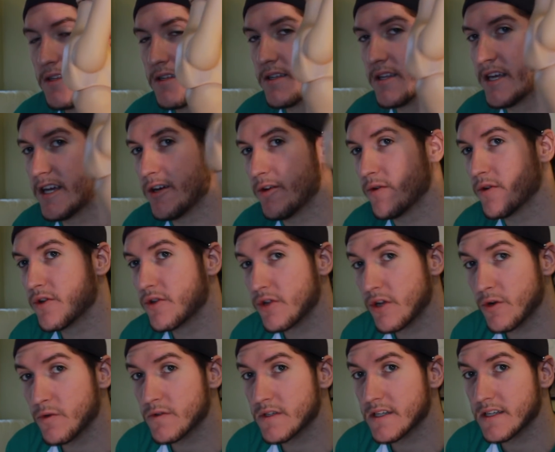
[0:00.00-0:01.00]
Now,
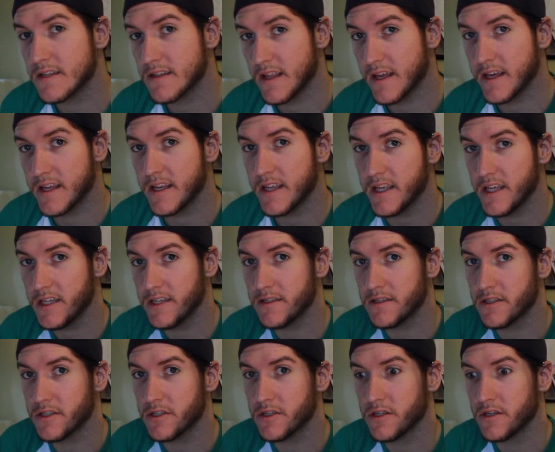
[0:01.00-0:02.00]
note that
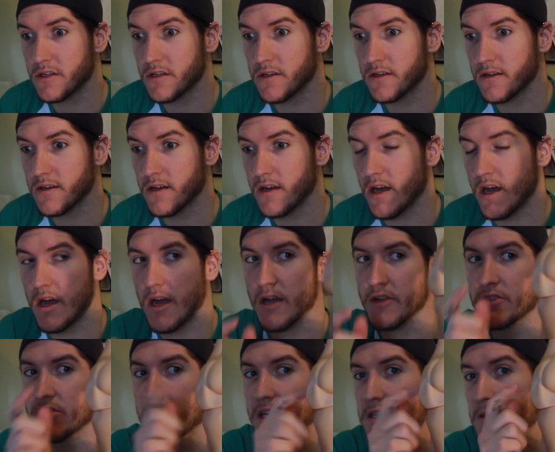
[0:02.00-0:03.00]
each
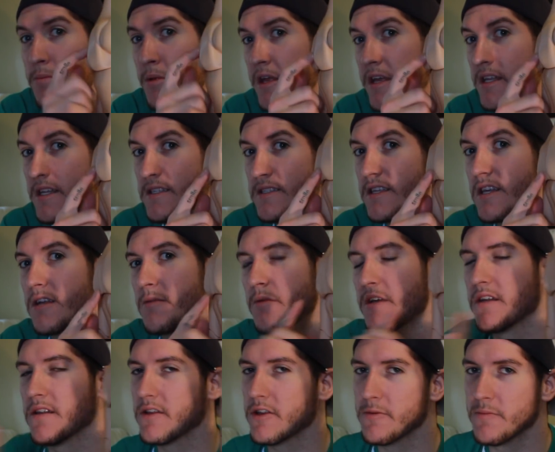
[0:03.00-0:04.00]
chest plate is going to
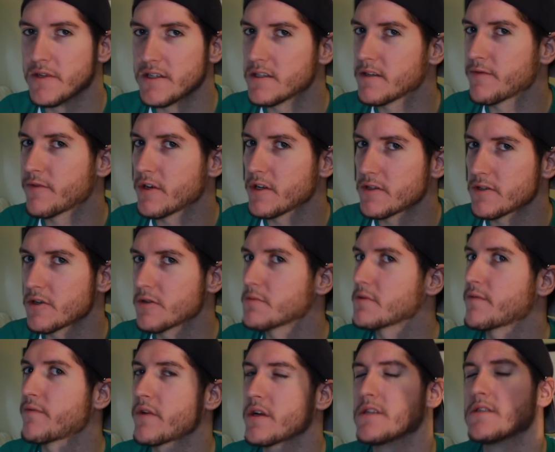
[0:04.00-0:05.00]
be a little bit different in terms
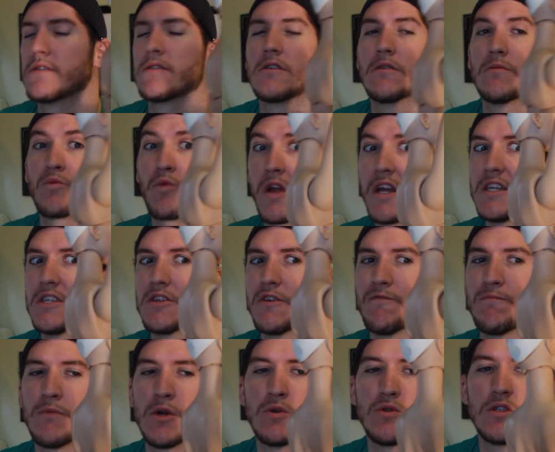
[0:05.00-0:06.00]
of range
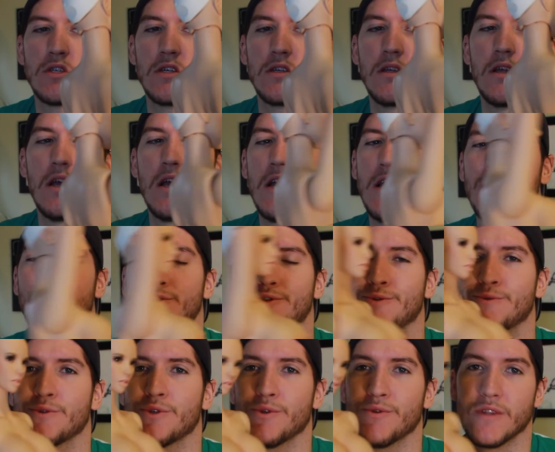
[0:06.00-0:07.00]
of motion
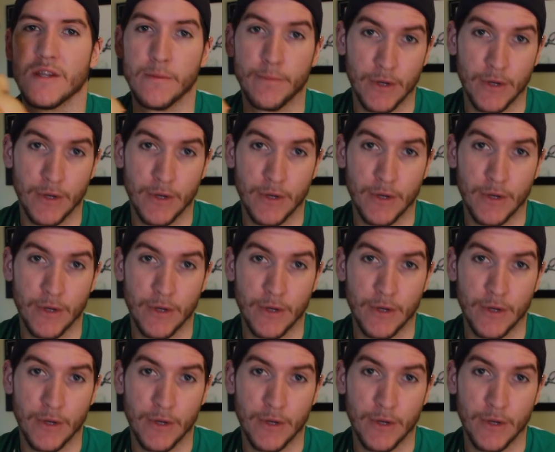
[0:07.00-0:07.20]
due to the